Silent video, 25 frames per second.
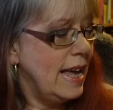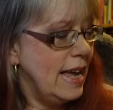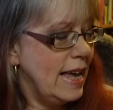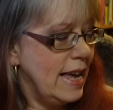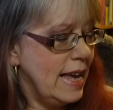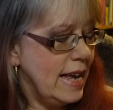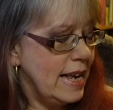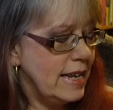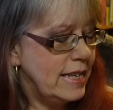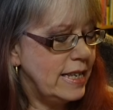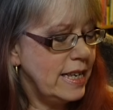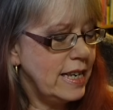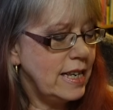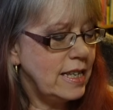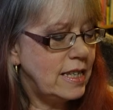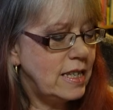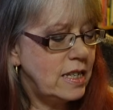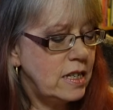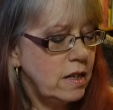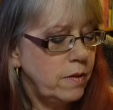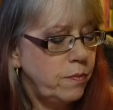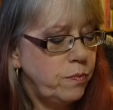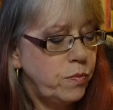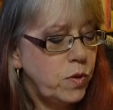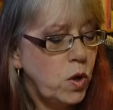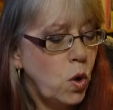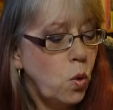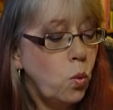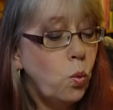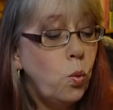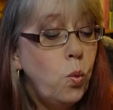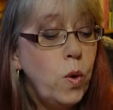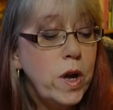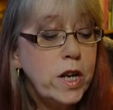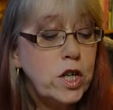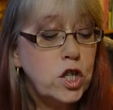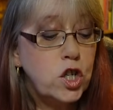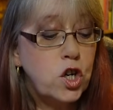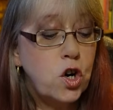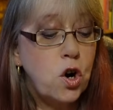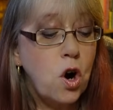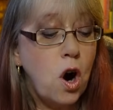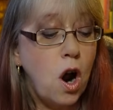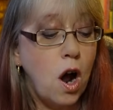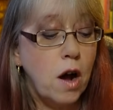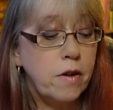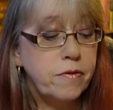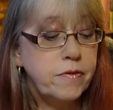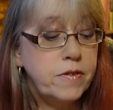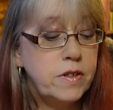It is
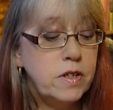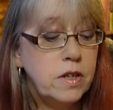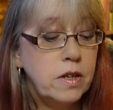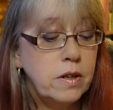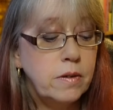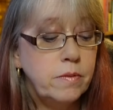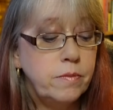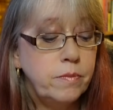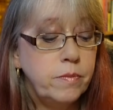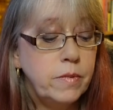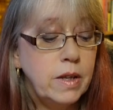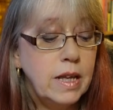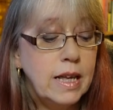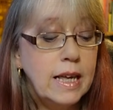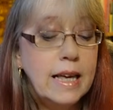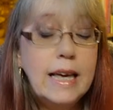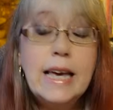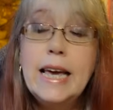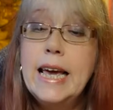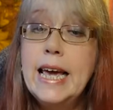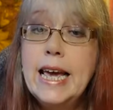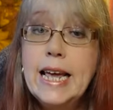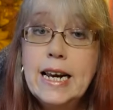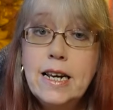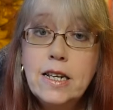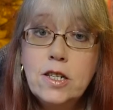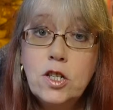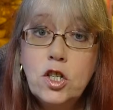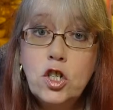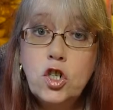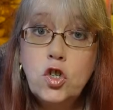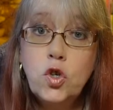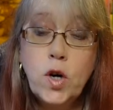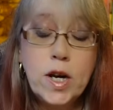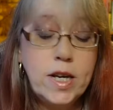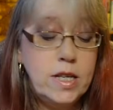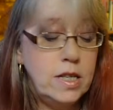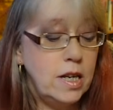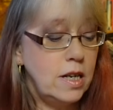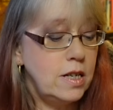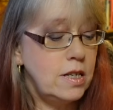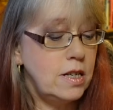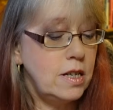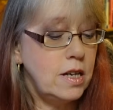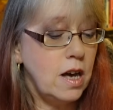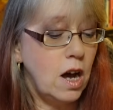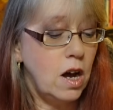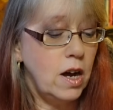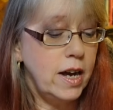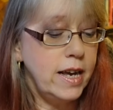Witchcraft Illustrated
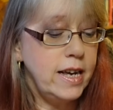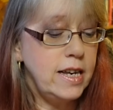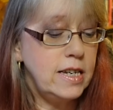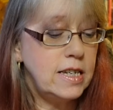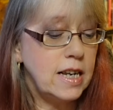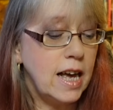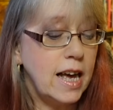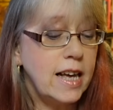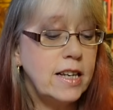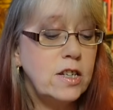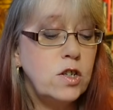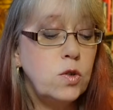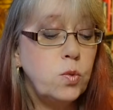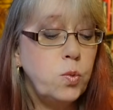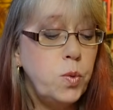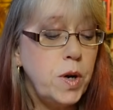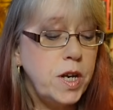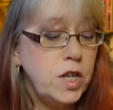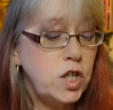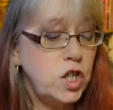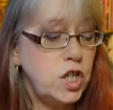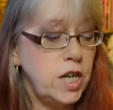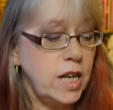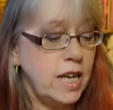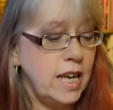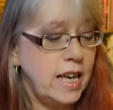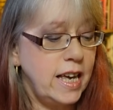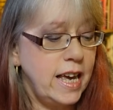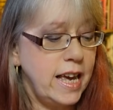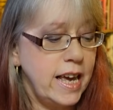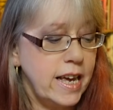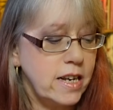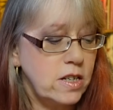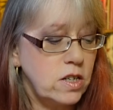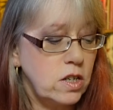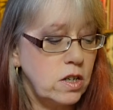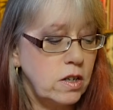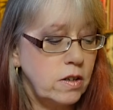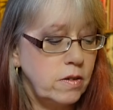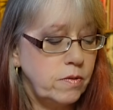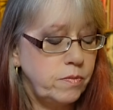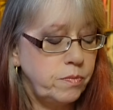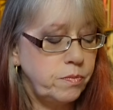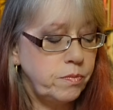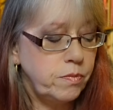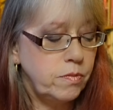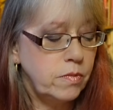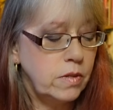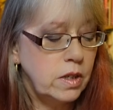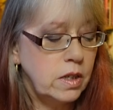Guide and Witching Kit.
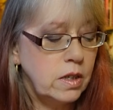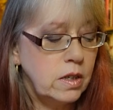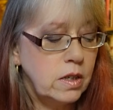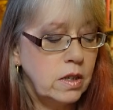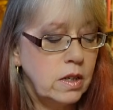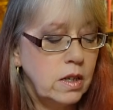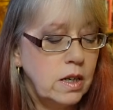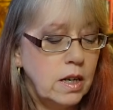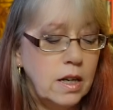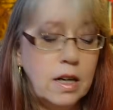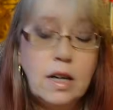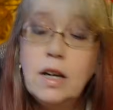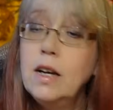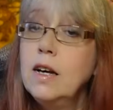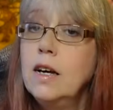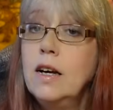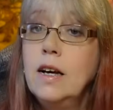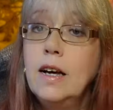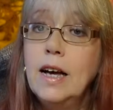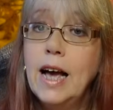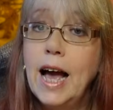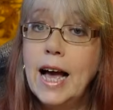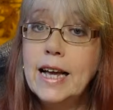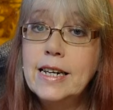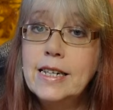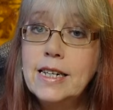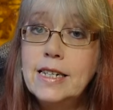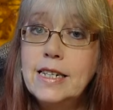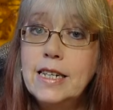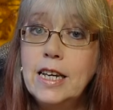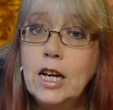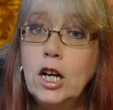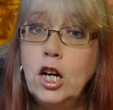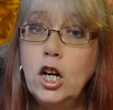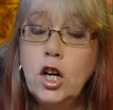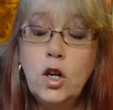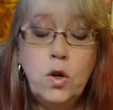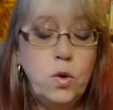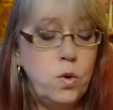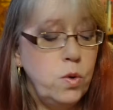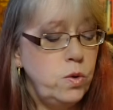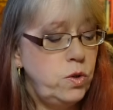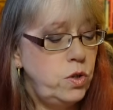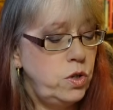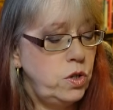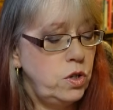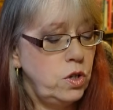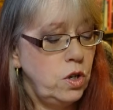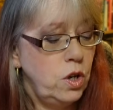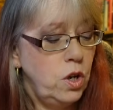And it
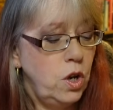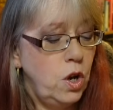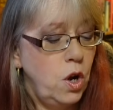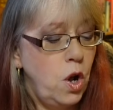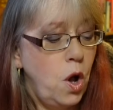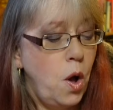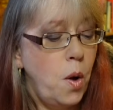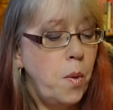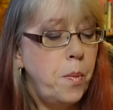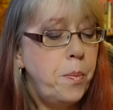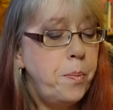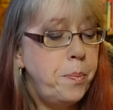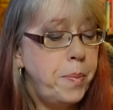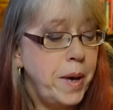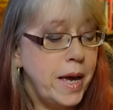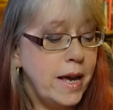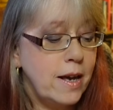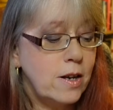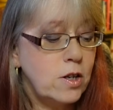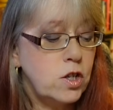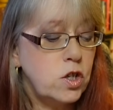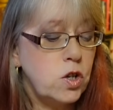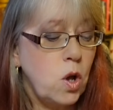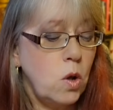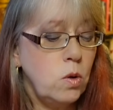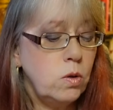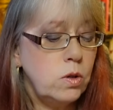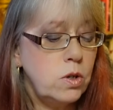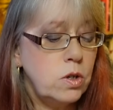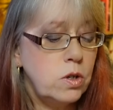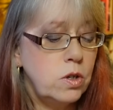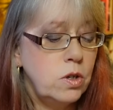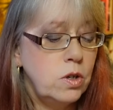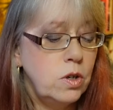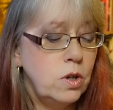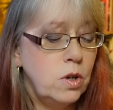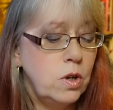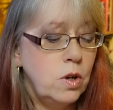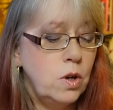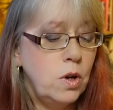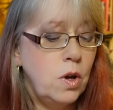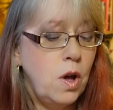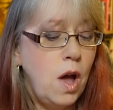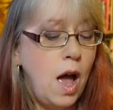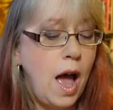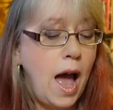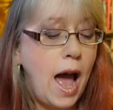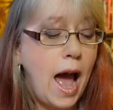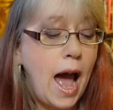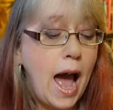includes pink salt,
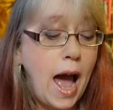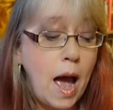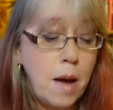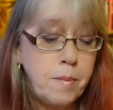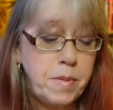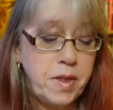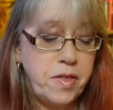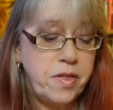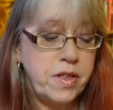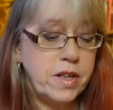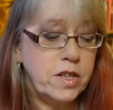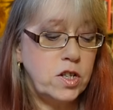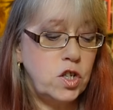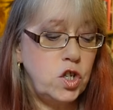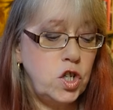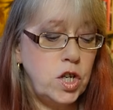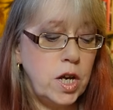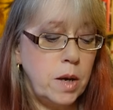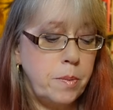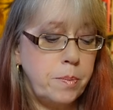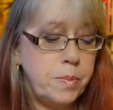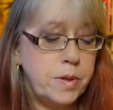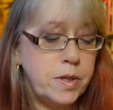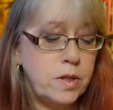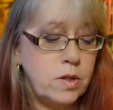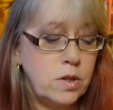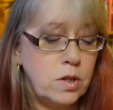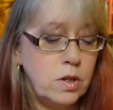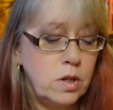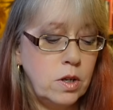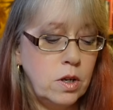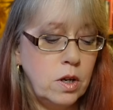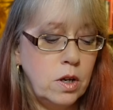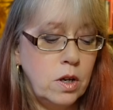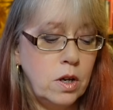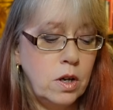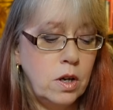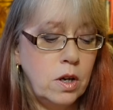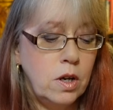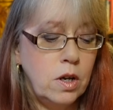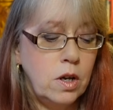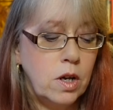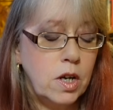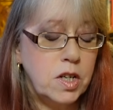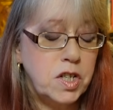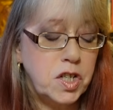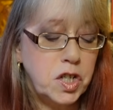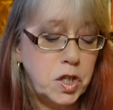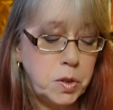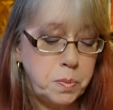amethyst chips,
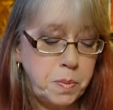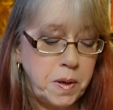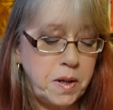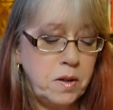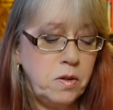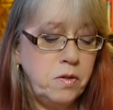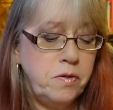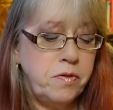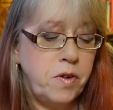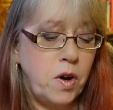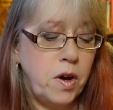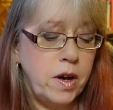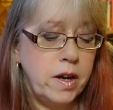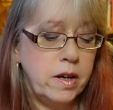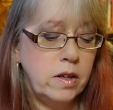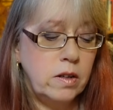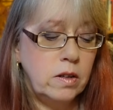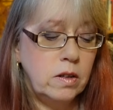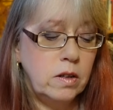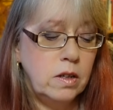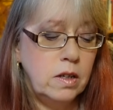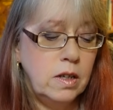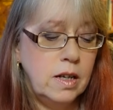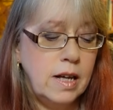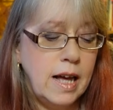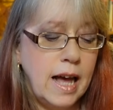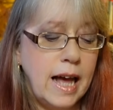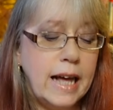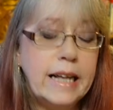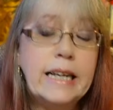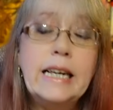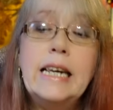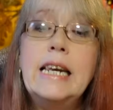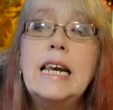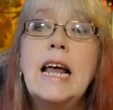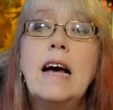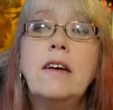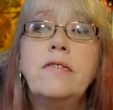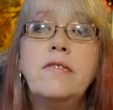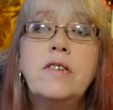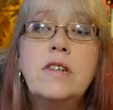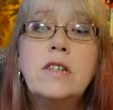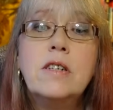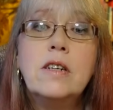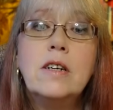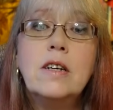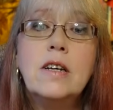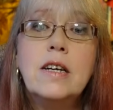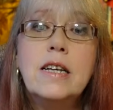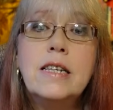a spell vial, and
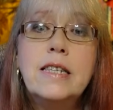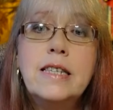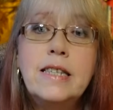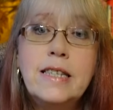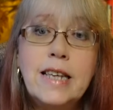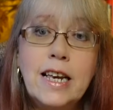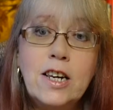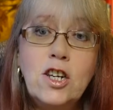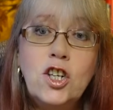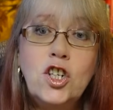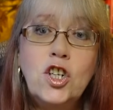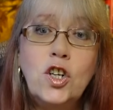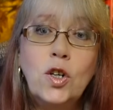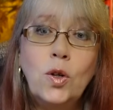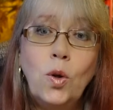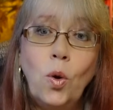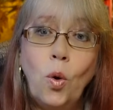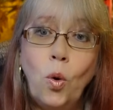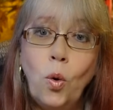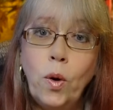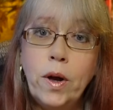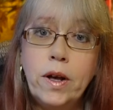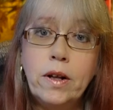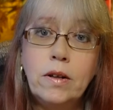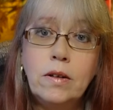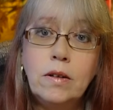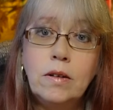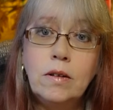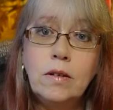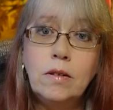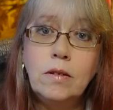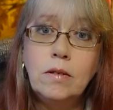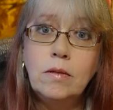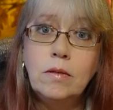lavender essential oil.